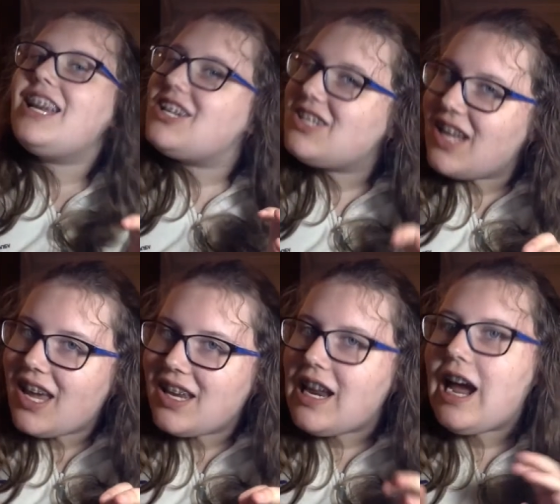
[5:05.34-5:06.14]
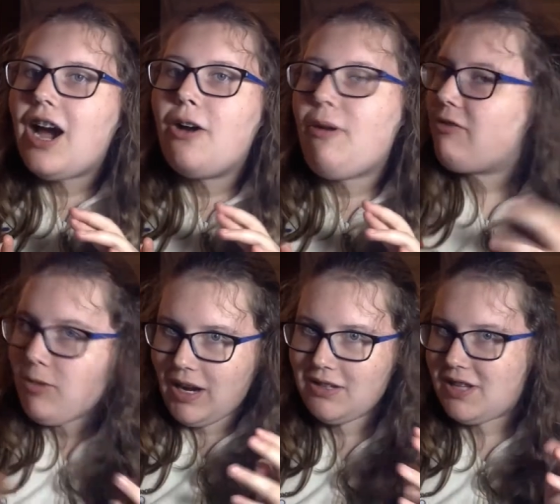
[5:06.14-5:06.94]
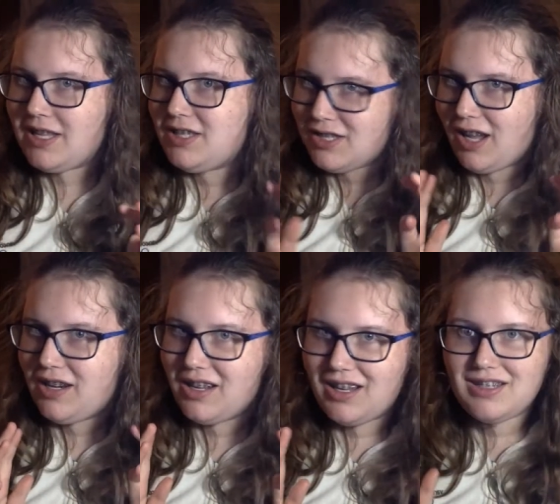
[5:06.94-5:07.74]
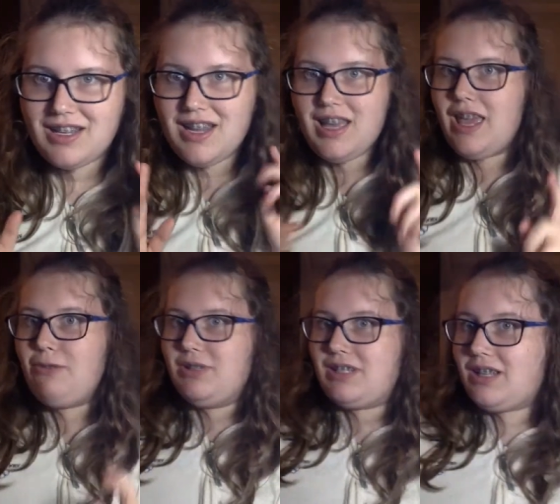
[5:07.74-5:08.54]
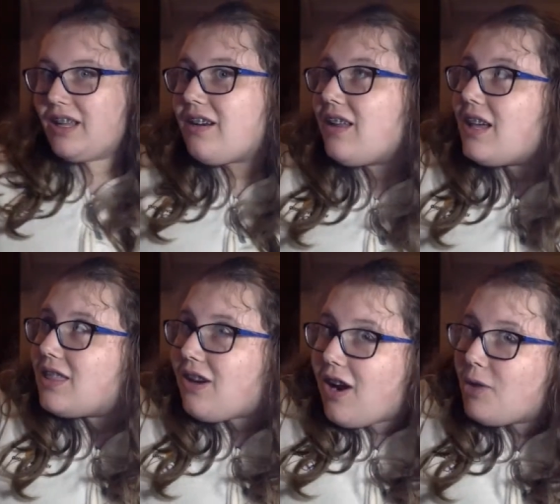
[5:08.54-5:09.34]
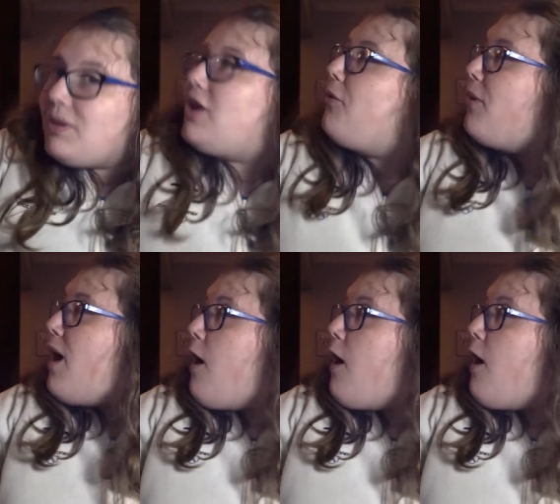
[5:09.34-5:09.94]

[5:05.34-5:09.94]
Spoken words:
understand how everyone else had sun, because it was clearly in the car window